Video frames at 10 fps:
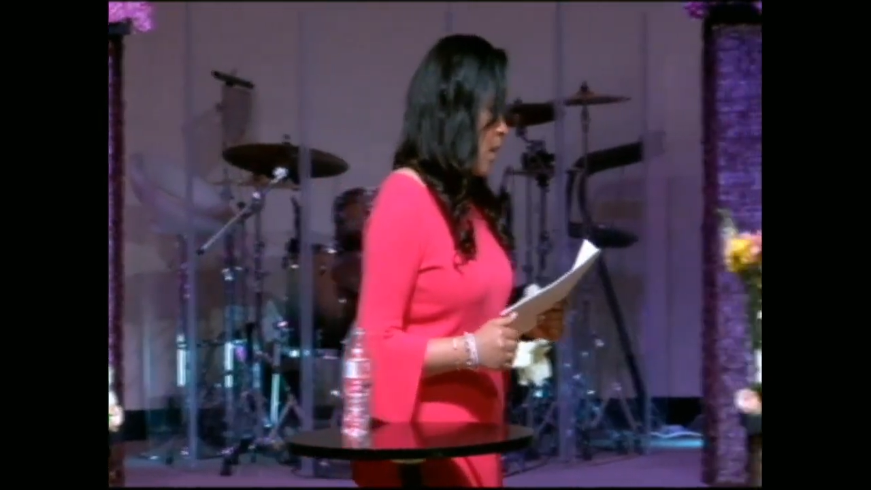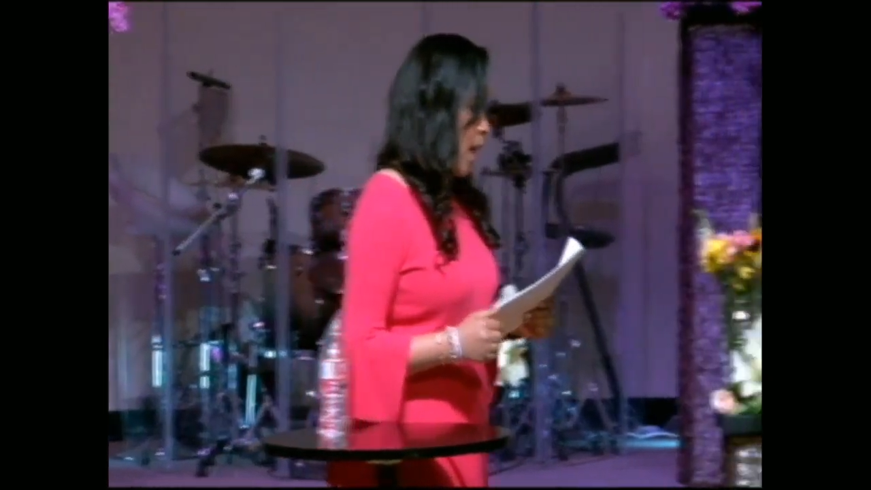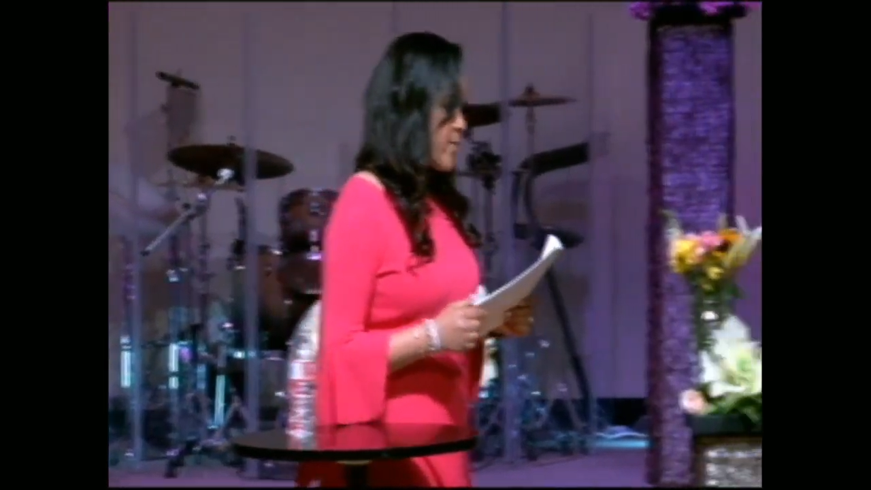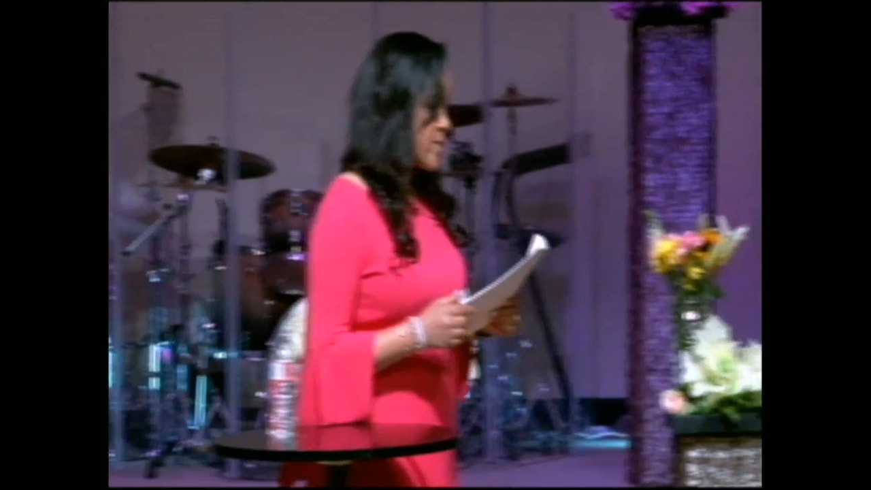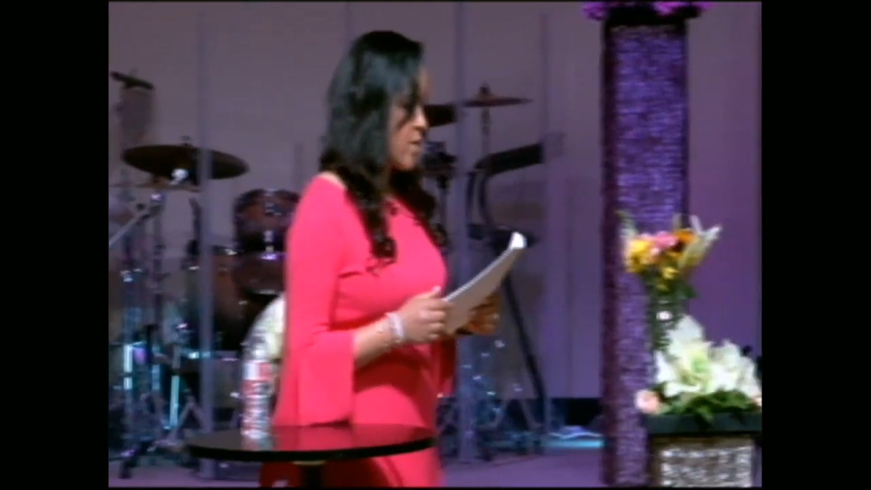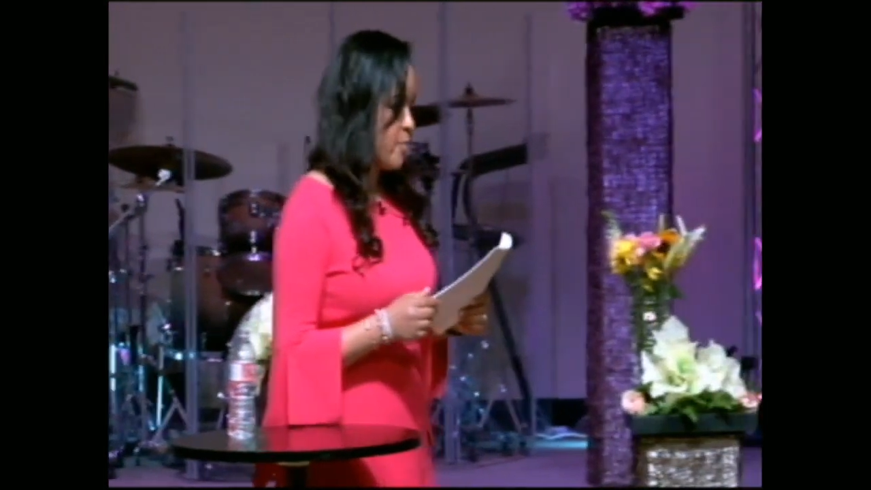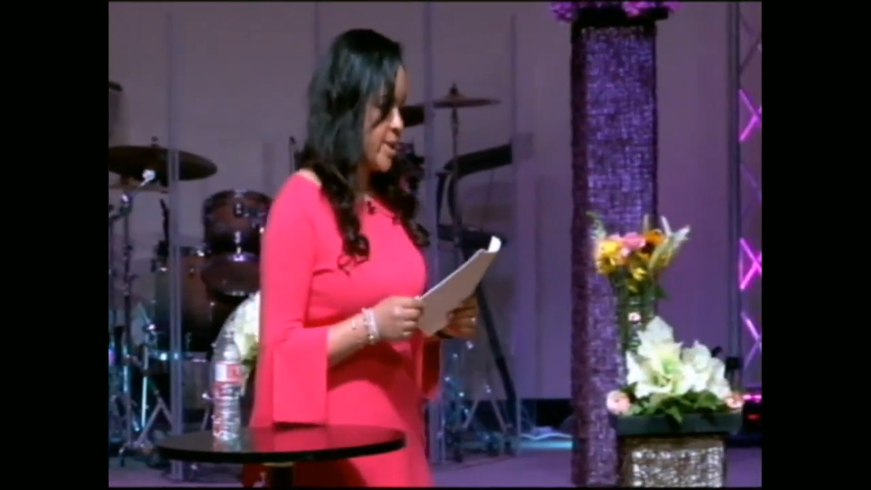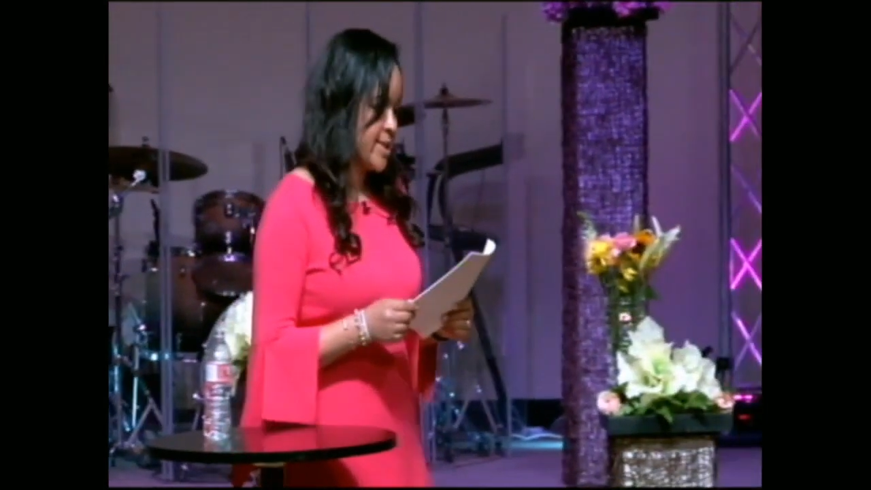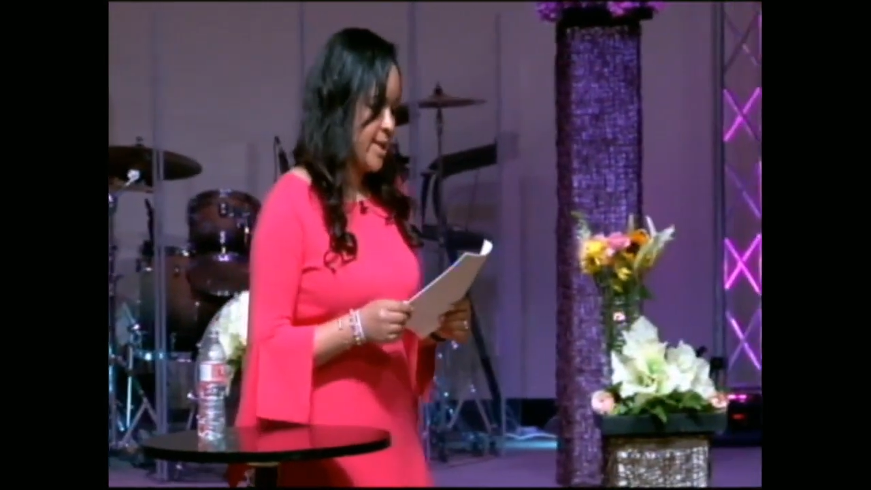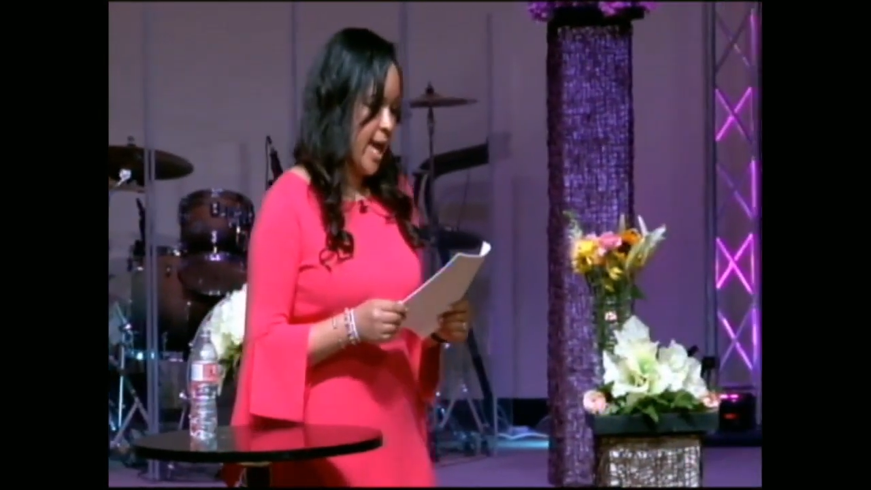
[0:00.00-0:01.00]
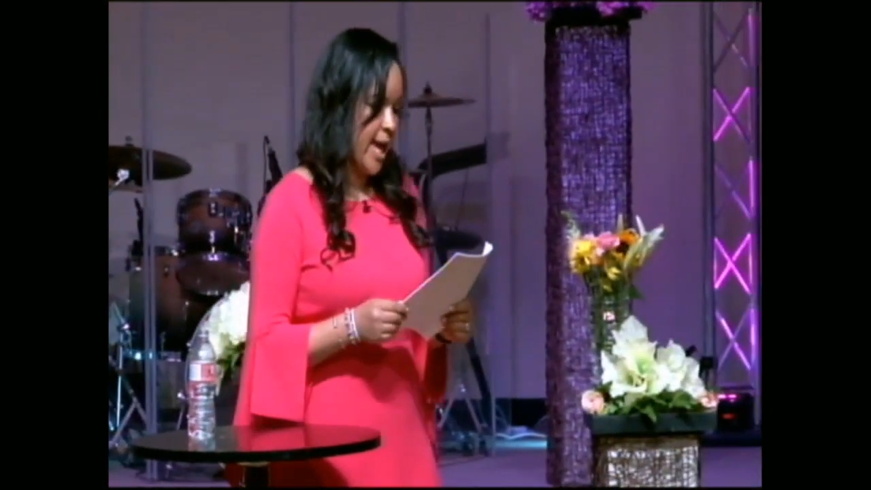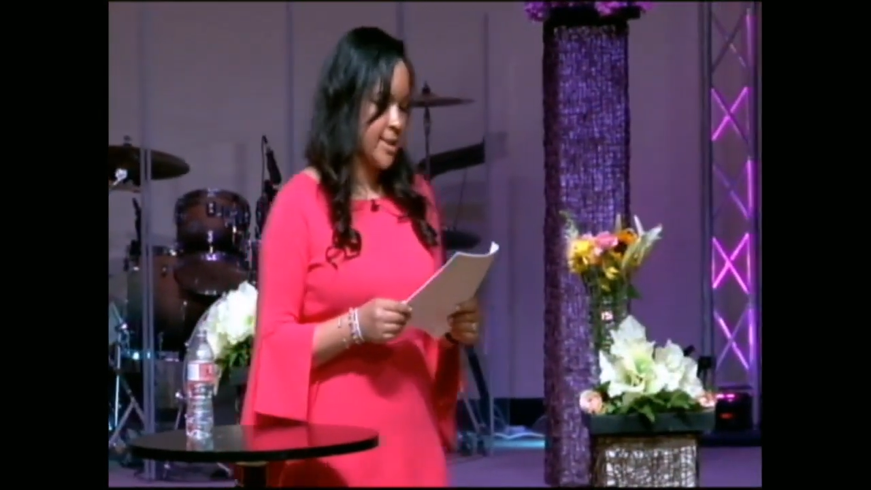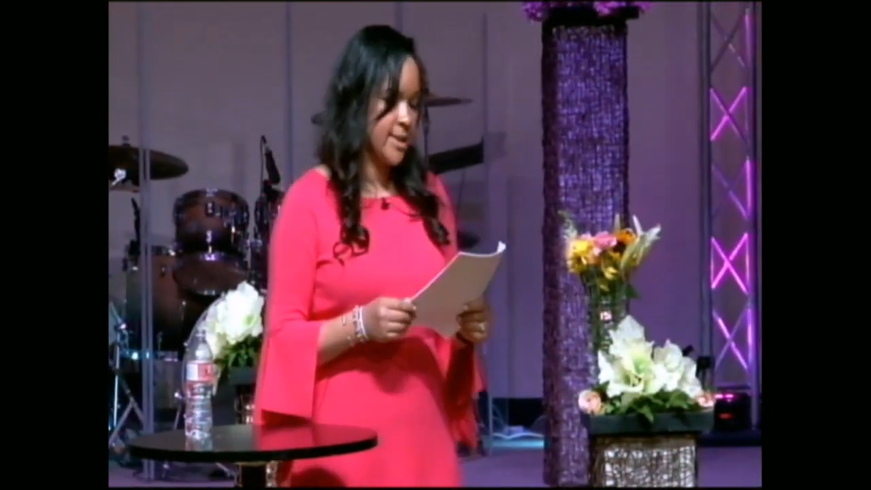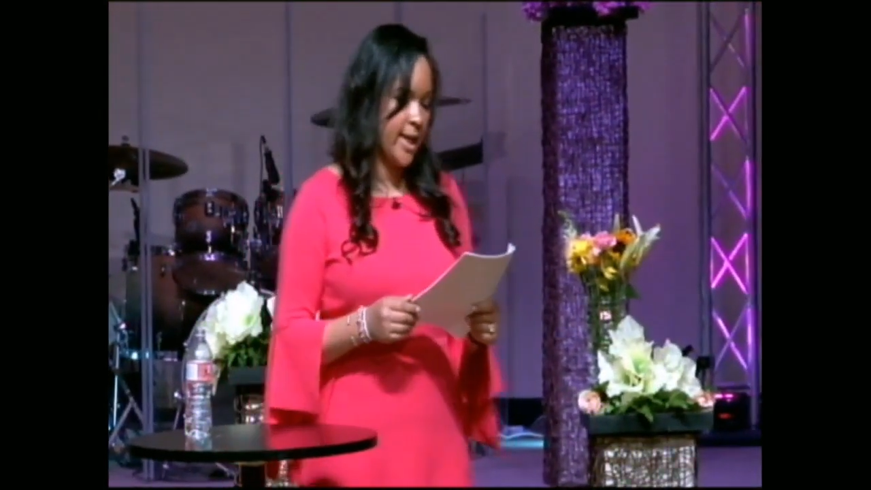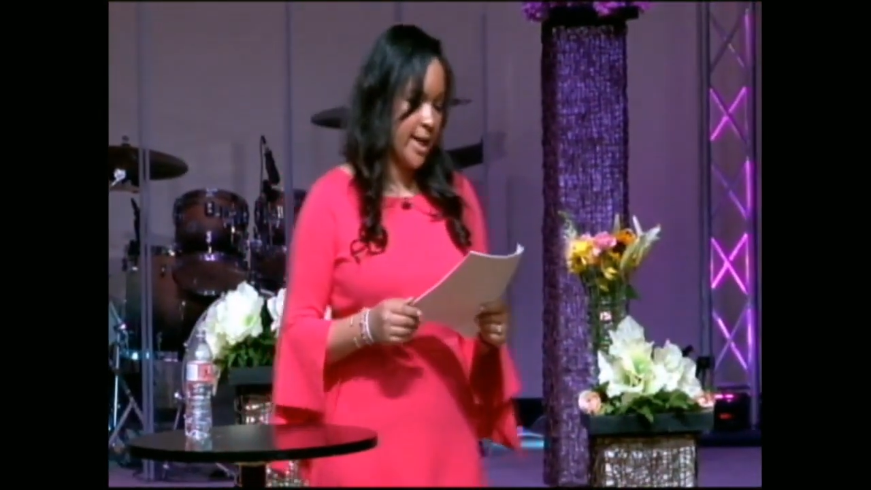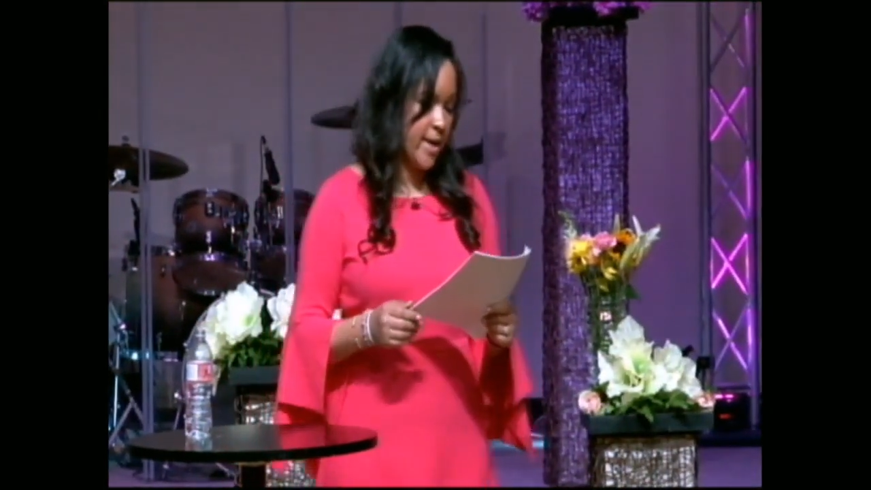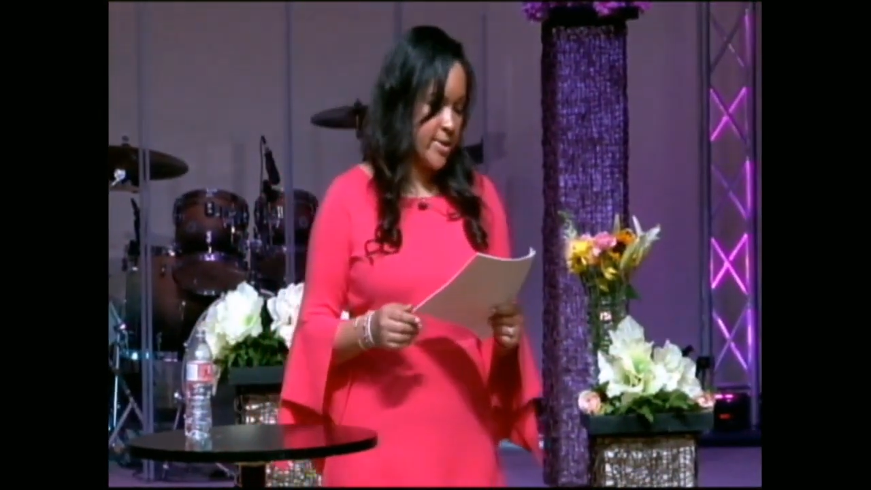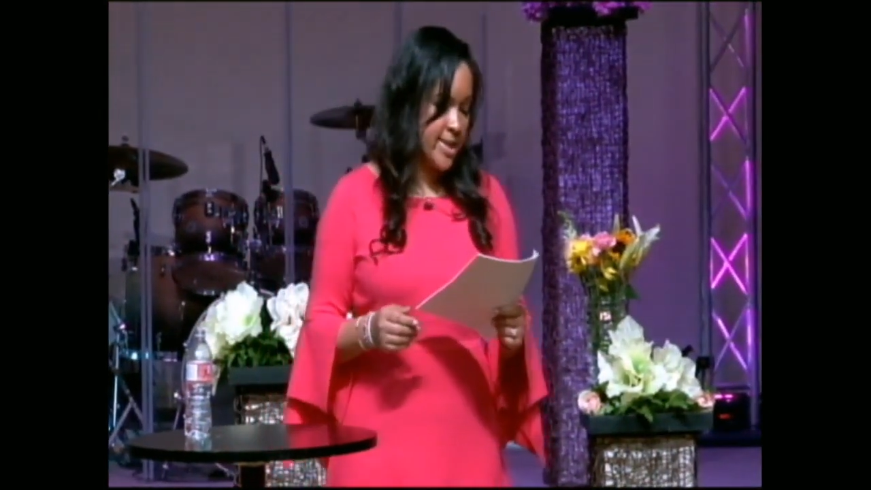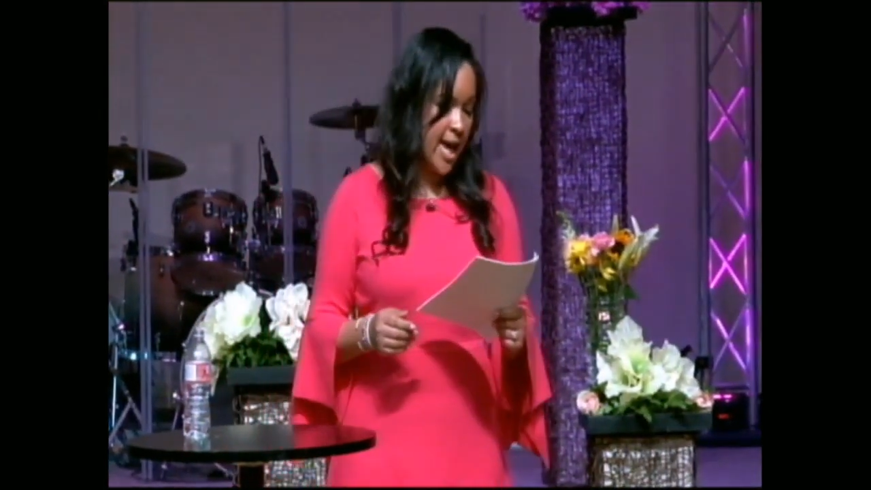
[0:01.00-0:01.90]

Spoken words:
I was so busy acting like I was